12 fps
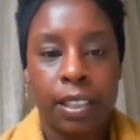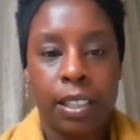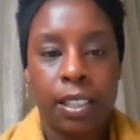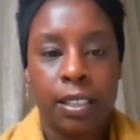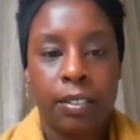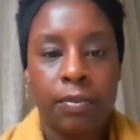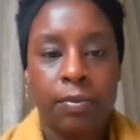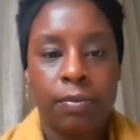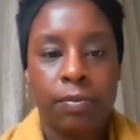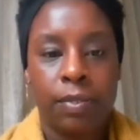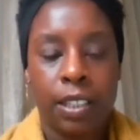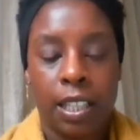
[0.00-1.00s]
uh,
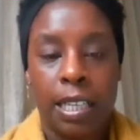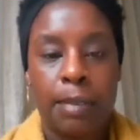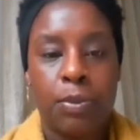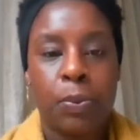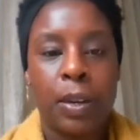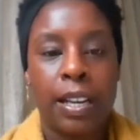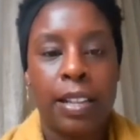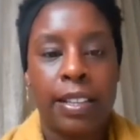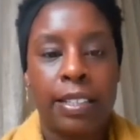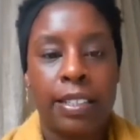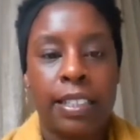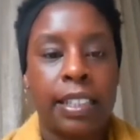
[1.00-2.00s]
times where
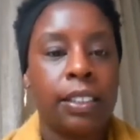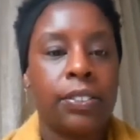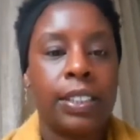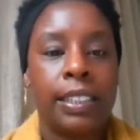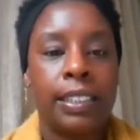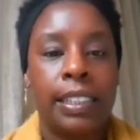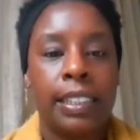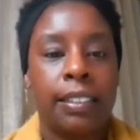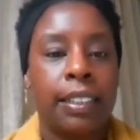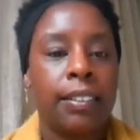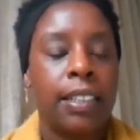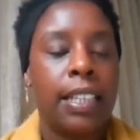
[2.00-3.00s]
there's an increase in
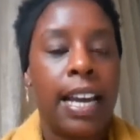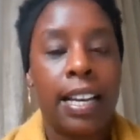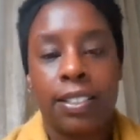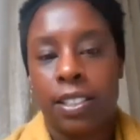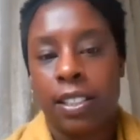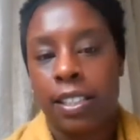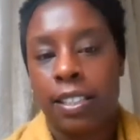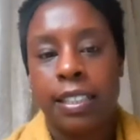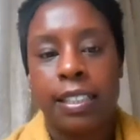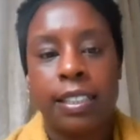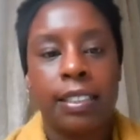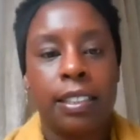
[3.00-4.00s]

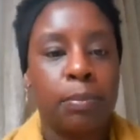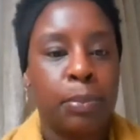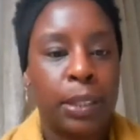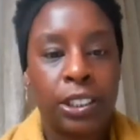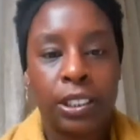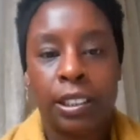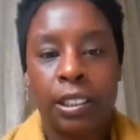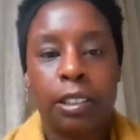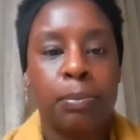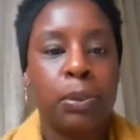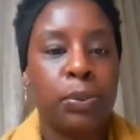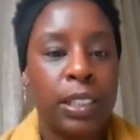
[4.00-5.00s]
anxieties, depressions,
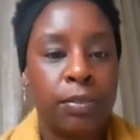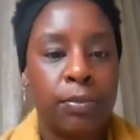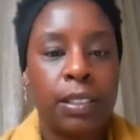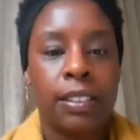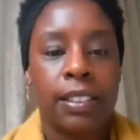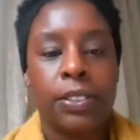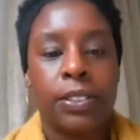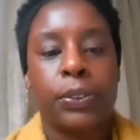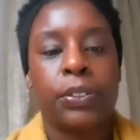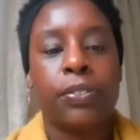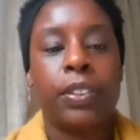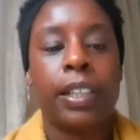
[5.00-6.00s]
bereavements, this sort
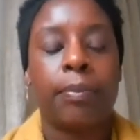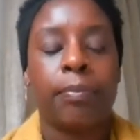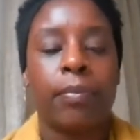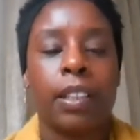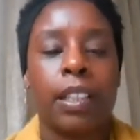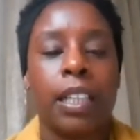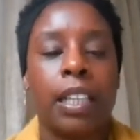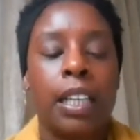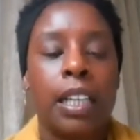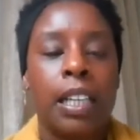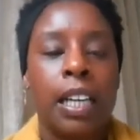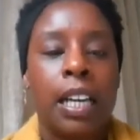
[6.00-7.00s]
of thing.
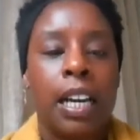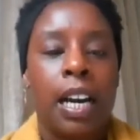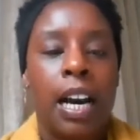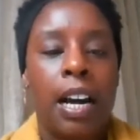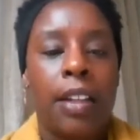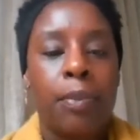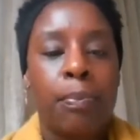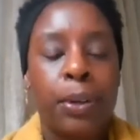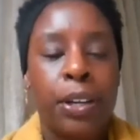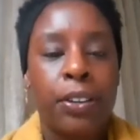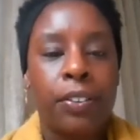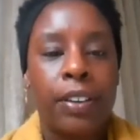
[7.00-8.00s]
Uh, the
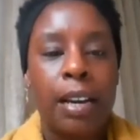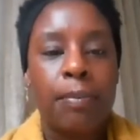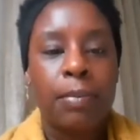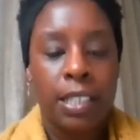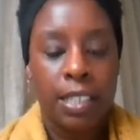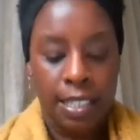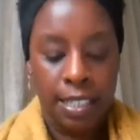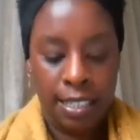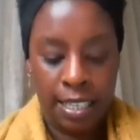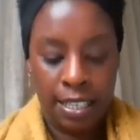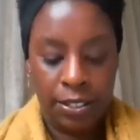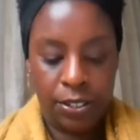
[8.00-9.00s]
program
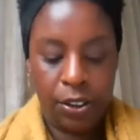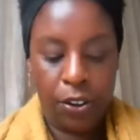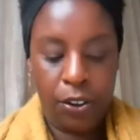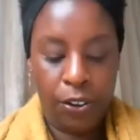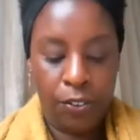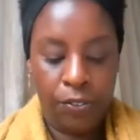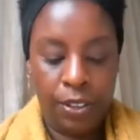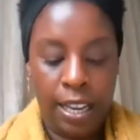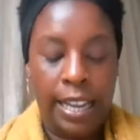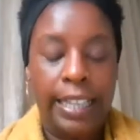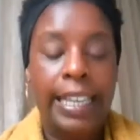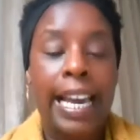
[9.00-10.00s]
consists of
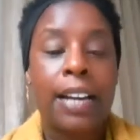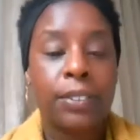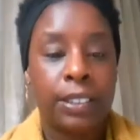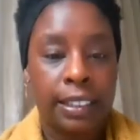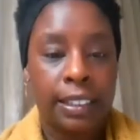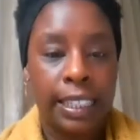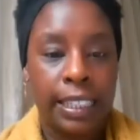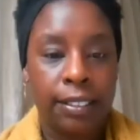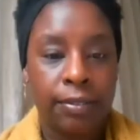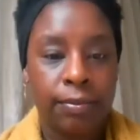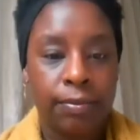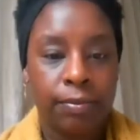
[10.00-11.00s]
a counselling
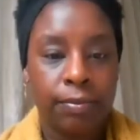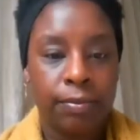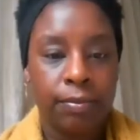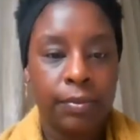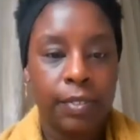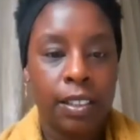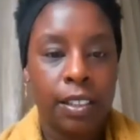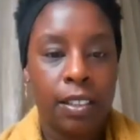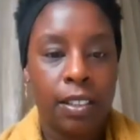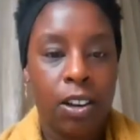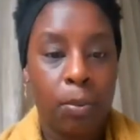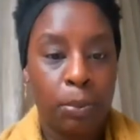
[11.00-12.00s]

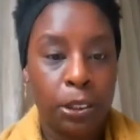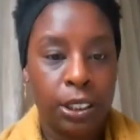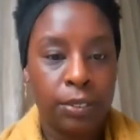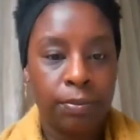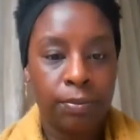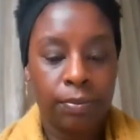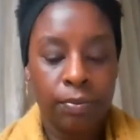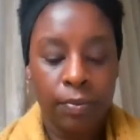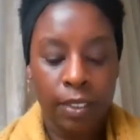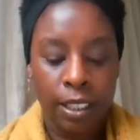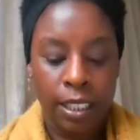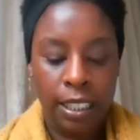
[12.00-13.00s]
option
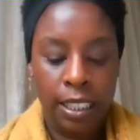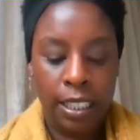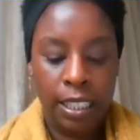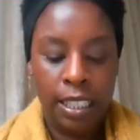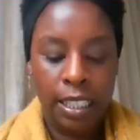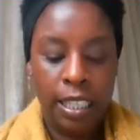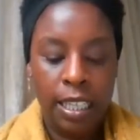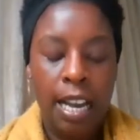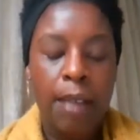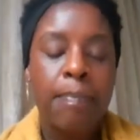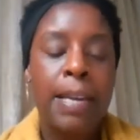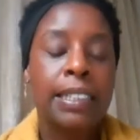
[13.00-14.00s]

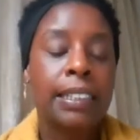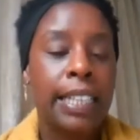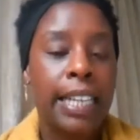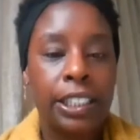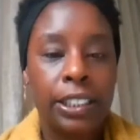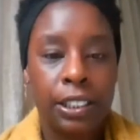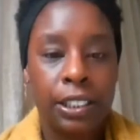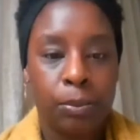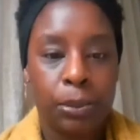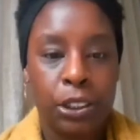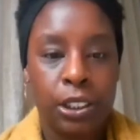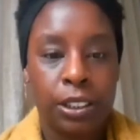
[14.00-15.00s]
a meditation
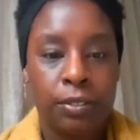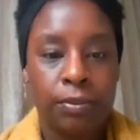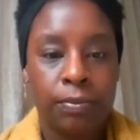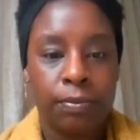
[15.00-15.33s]
option